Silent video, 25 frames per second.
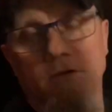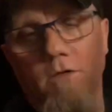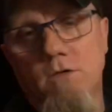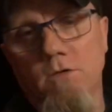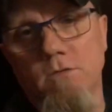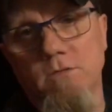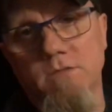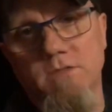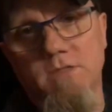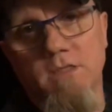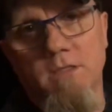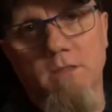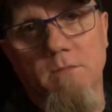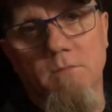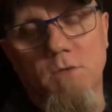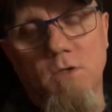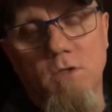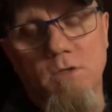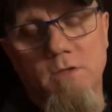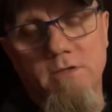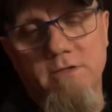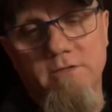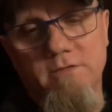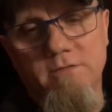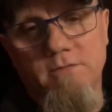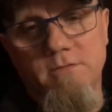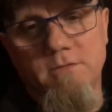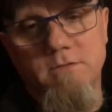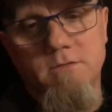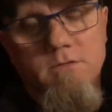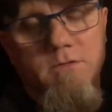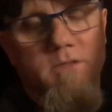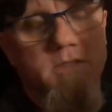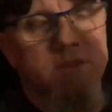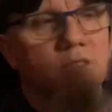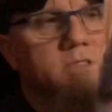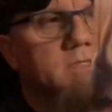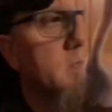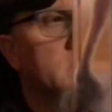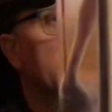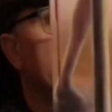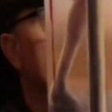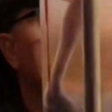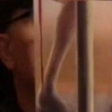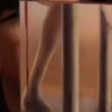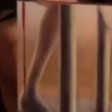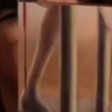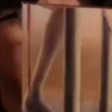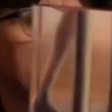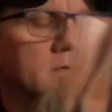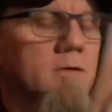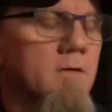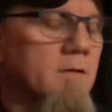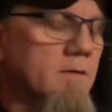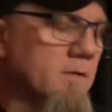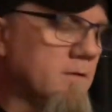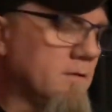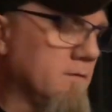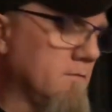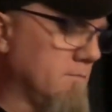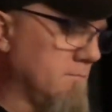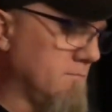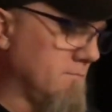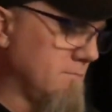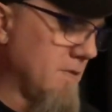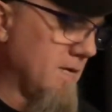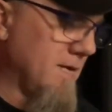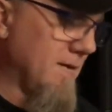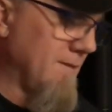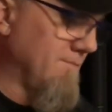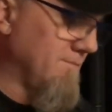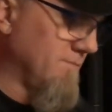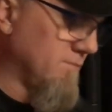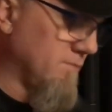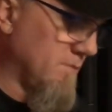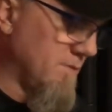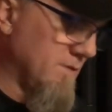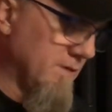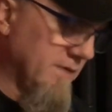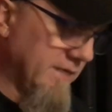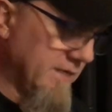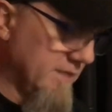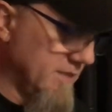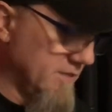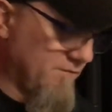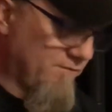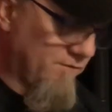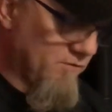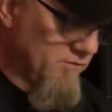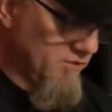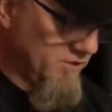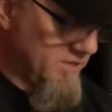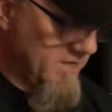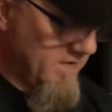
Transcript: know until I bought it. So this is, I want to get his first